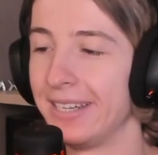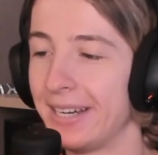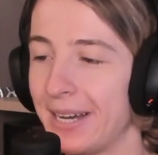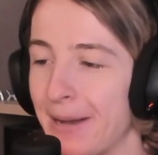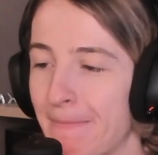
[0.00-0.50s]

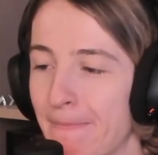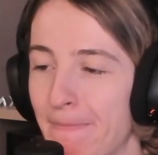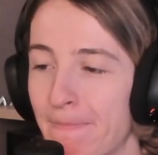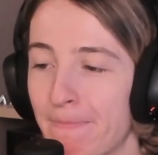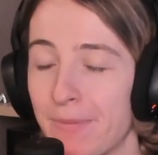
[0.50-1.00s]

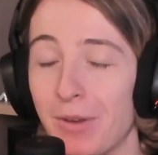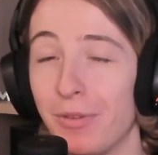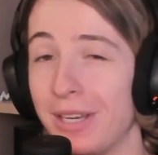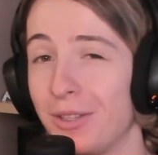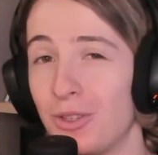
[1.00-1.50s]
um, don't
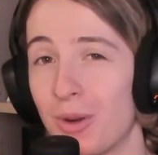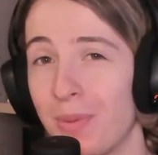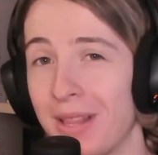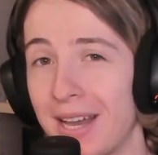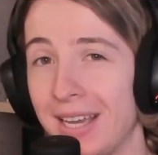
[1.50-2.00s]
forget to drop
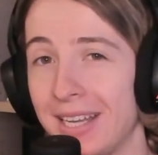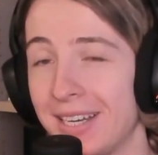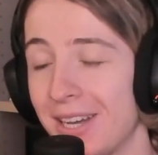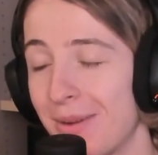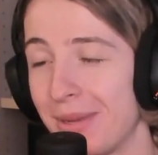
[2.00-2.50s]
a like and
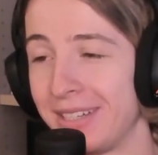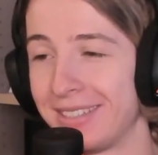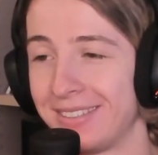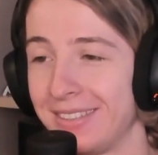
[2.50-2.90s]
a comment.